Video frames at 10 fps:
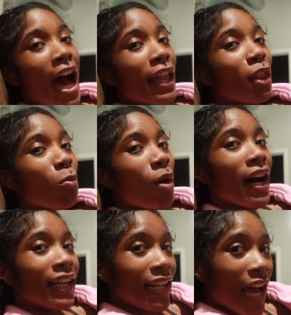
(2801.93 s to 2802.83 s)
The
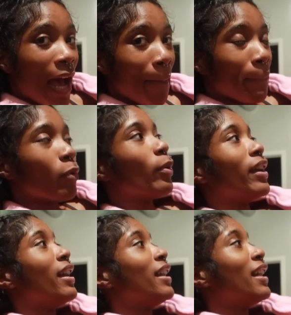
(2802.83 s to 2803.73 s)
wine that I
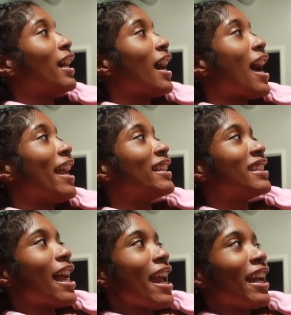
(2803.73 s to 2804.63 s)
bought is
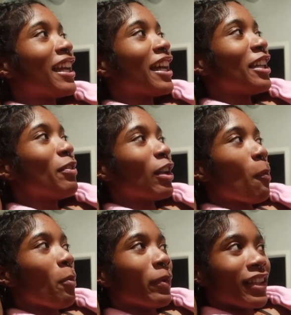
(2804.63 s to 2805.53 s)
like you gotta
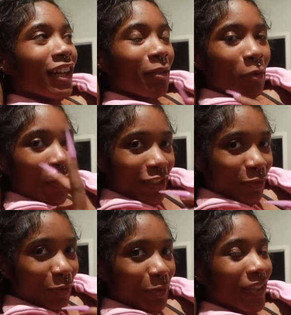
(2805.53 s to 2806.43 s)
open with the um,
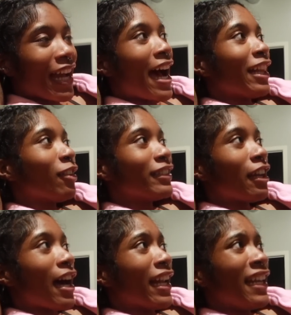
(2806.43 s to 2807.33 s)
corkscrew. And like I thought
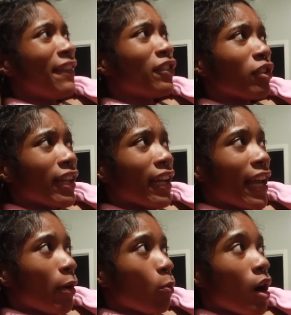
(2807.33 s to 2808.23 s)
that I didn't even know they
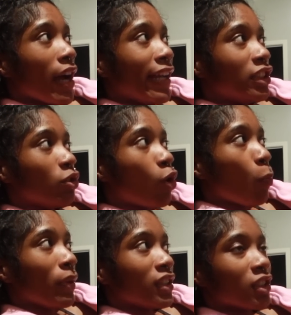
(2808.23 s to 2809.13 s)
had wines you could
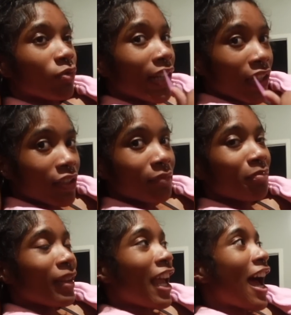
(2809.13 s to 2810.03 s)
open just regular.
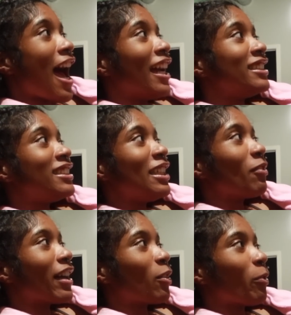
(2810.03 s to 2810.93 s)
She don't
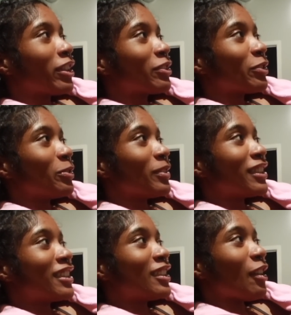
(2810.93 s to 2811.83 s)
have a corkscrew,
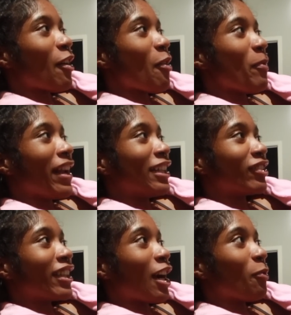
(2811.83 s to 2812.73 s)
so we're not gonna
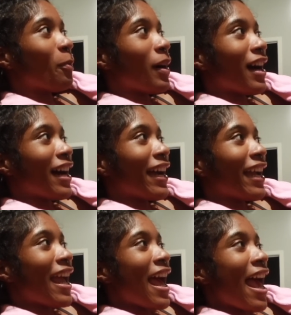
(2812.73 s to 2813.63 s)
get our
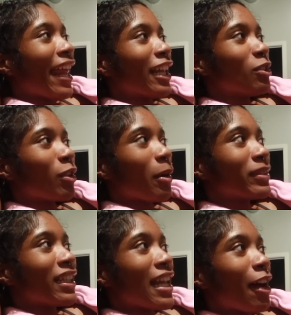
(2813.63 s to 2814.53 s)
wine. And I told her I was
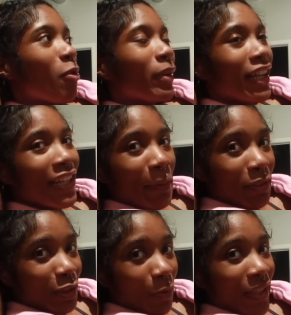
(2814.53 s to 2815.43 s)
like, knock on one of your
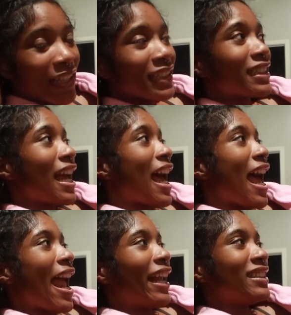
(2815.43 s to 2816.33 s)
neighbor's doors
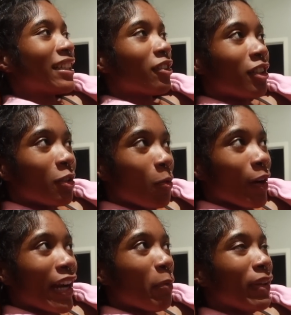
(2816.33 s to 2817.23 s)
and she knocked on the door
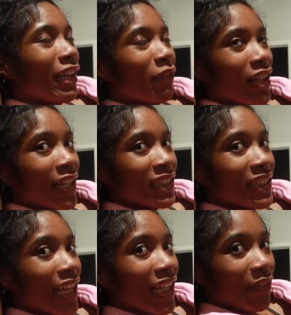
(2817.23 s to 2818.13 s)
and we didn't realize it's
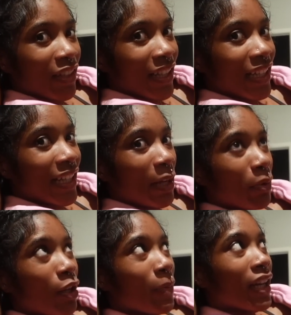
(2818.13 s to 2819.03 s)
like 11 o'clock at night and we're
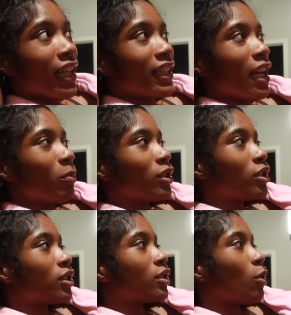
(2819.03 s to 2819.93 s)
like oh my god like that was
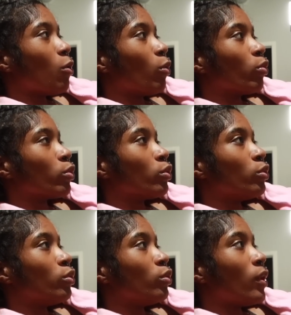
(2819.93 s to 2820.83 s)
so
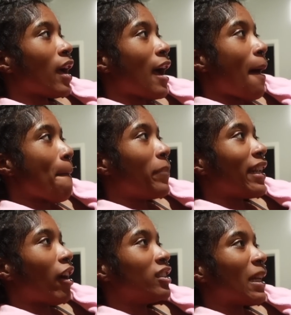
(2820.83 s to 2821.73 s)
rude but
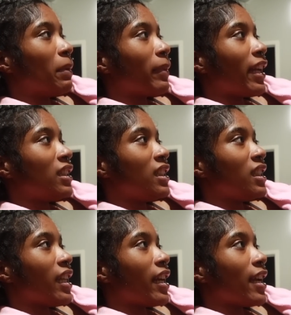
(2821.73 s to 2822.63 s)
now she got me playing
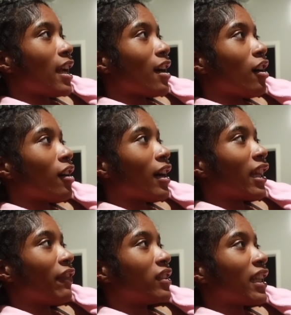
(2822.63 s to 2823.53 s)
gta oh i
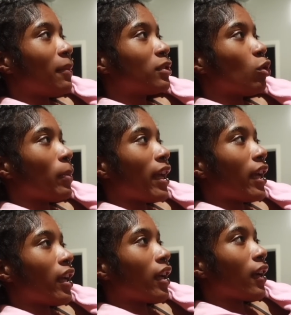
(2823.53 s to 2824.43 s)
love this game so
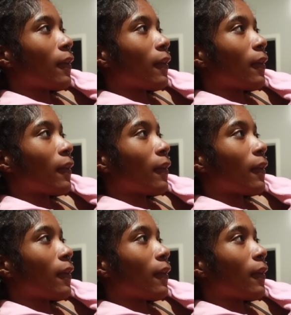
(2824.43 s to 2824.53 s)
bad